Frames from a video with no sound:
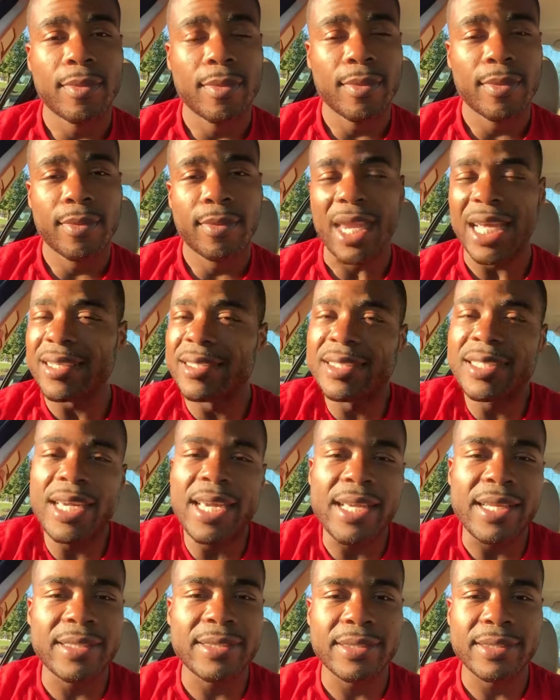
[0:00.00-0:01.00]
That's
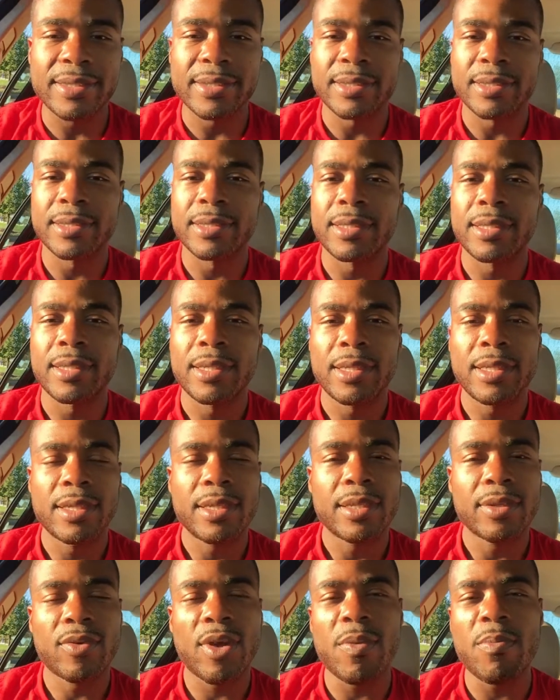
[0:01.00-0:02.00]
it.
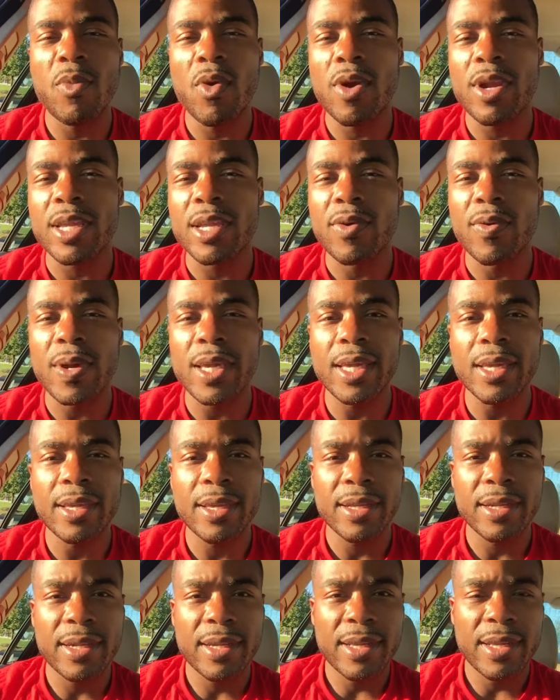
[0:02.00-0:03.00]
Great morning, queen.
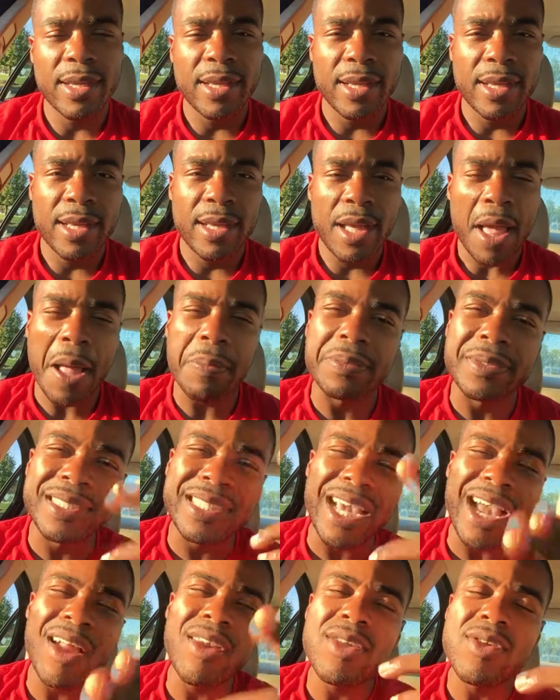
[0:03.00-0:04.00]
I'm
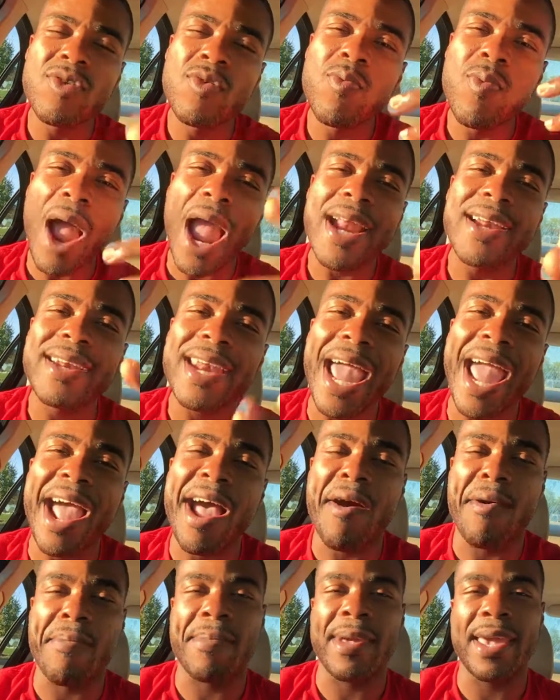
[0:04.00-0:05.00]
telling you right
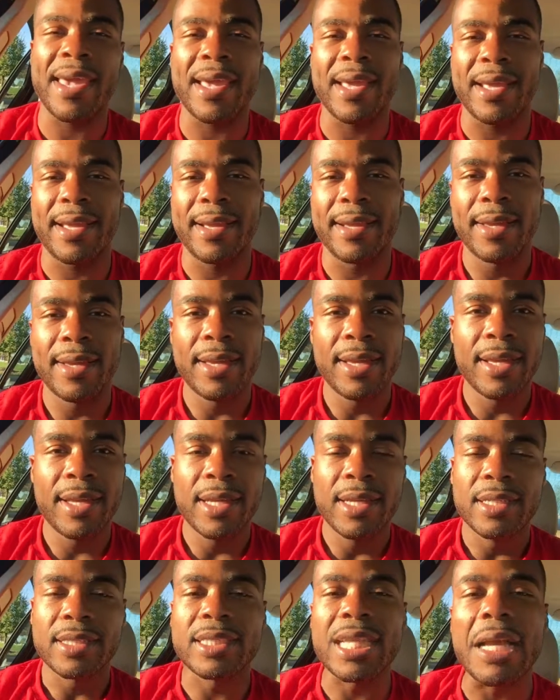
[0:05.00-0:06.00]
now, man,
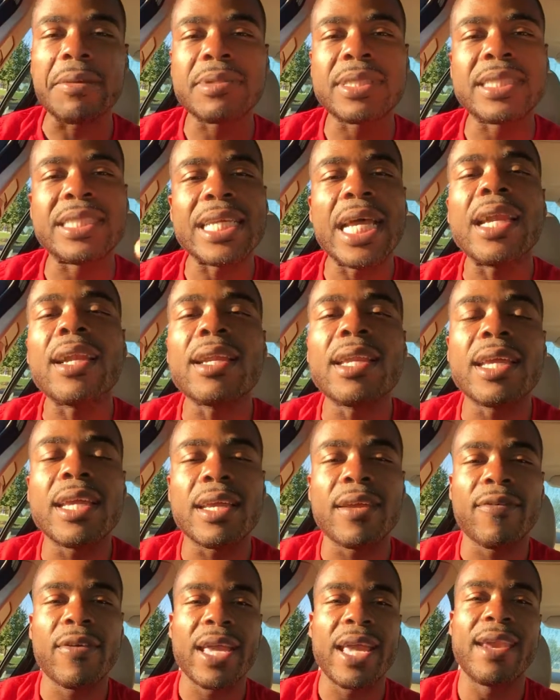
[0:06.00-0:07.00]
stop
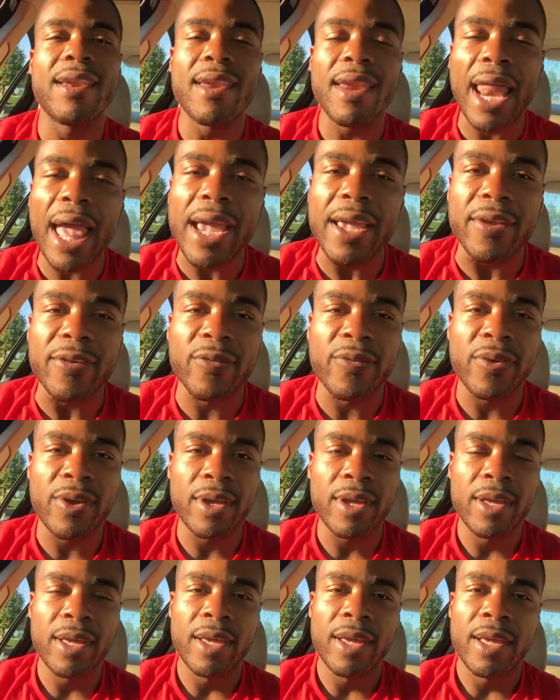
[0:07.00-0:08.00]
settling in life.
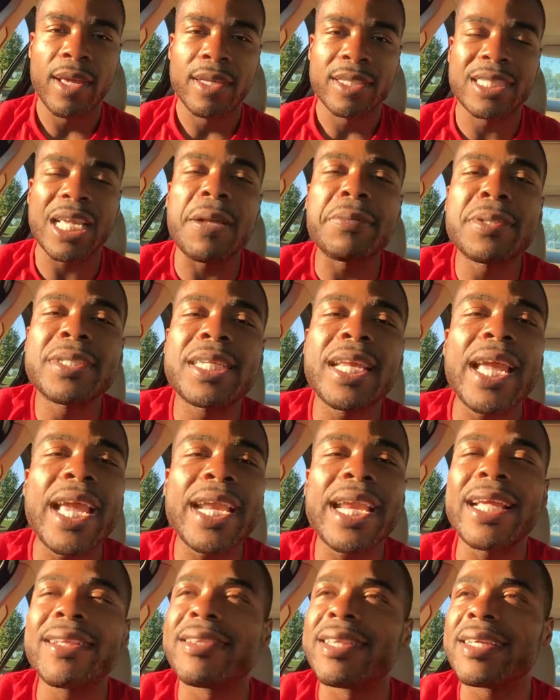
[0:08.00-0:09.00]
Stop
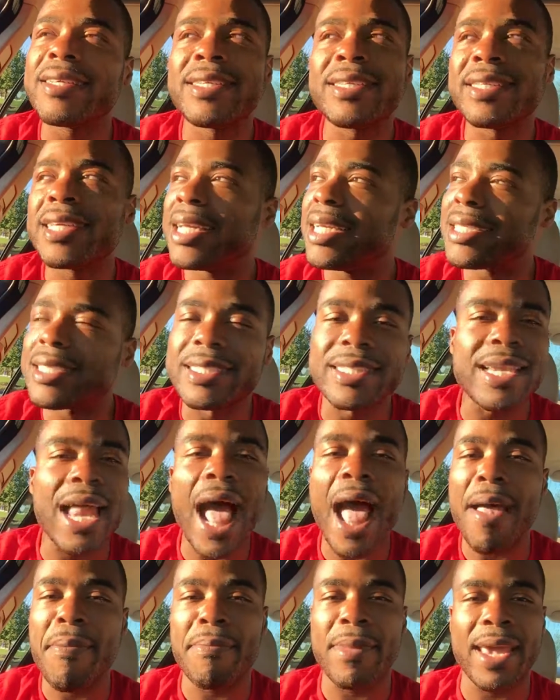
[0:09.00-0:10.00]
saying that this is it. It's
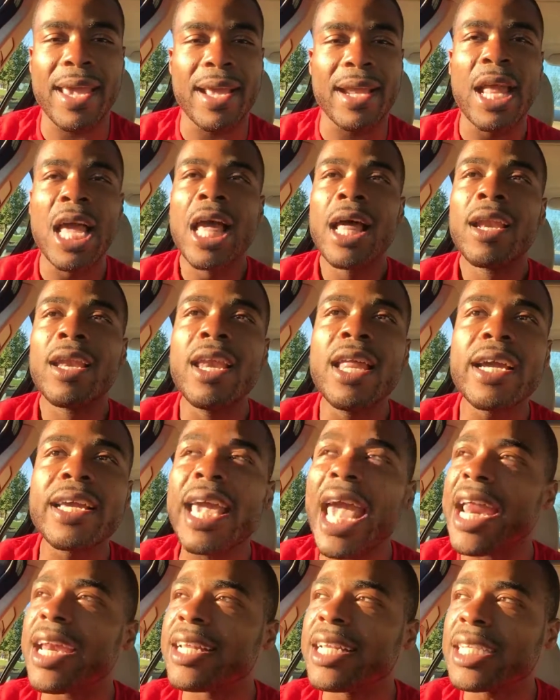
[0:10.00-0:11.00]
not, man.
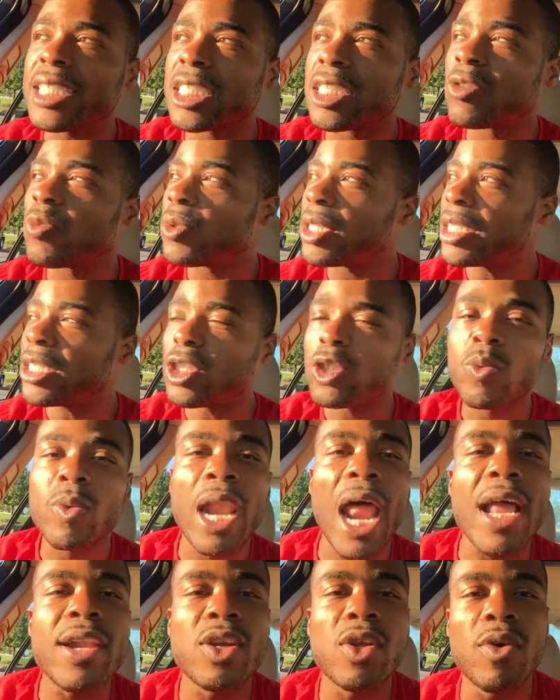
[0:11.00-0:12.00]
Look at it. This is
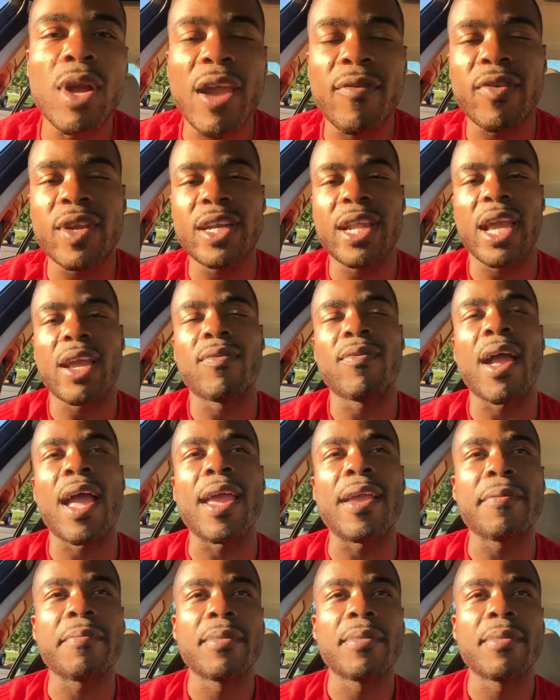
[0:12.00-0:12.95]
what I do every day, right?